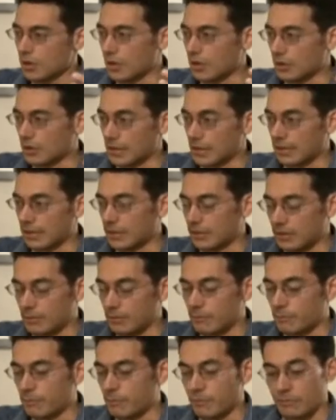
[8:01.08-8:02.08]
uh, I,
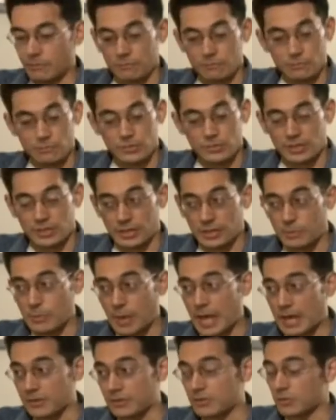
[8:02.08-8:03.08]
um, Tenney
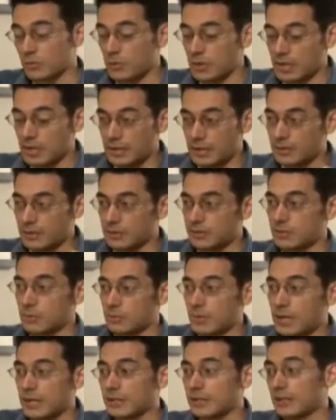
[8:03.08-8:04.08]
passed away, and
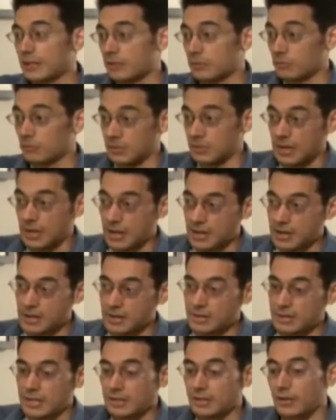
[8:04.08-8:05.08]
Subotnick
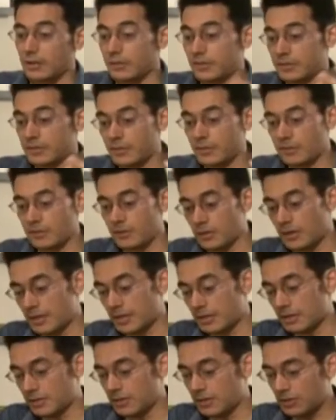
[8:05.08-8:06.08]
retired, and all these other
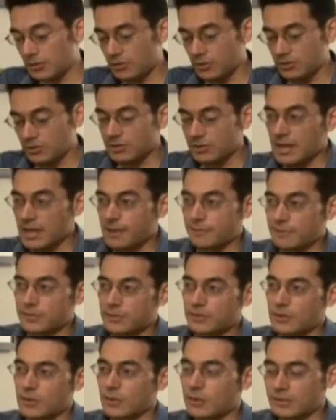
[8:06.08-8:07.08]
uh, teachers left.
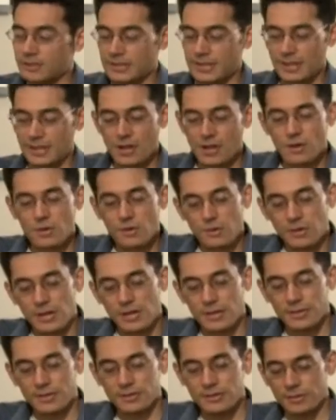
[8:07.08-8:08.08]
So it's like, oh,
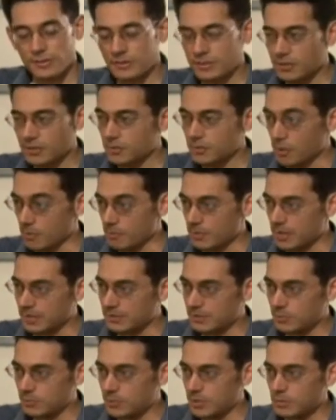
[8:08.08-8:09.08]
uh, there's all these other
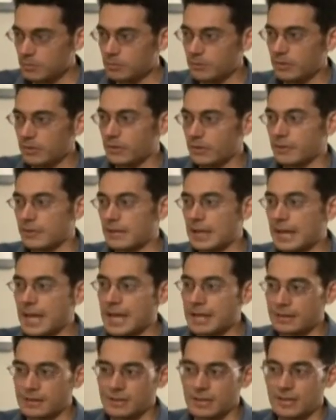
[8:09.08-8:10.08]
amazing people here that I
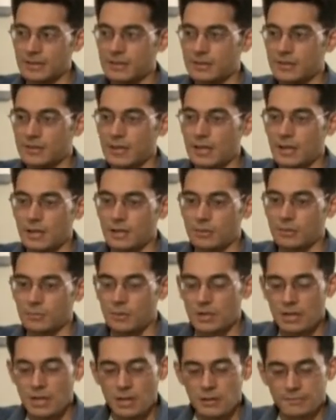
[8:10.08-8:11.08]
had not
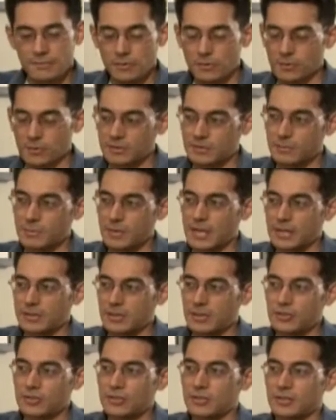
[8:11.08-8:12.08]
um, focused my
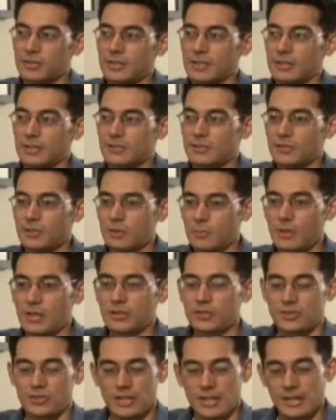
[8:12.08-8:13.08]
attention on so
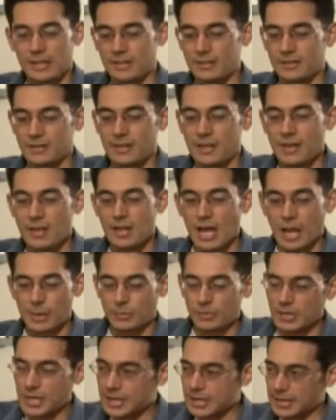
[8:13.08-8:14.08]
much, and
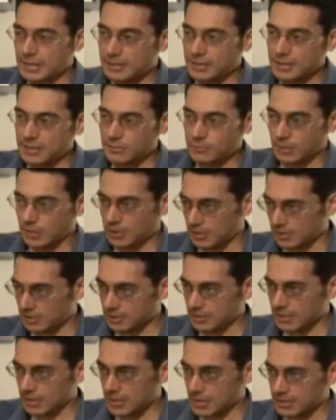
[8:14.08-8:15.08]
I'm glad I did
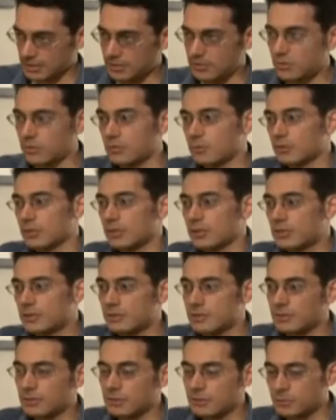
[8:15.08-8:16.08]
because I got to really
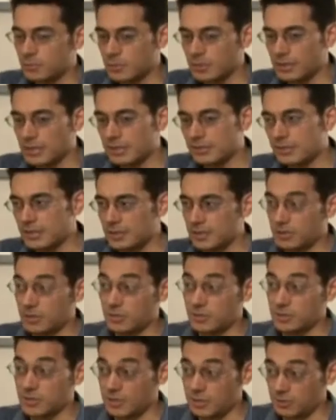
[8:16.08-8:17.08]
spend that second
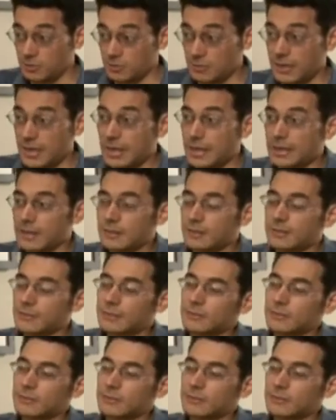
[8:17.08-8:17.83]
year studying with Anne.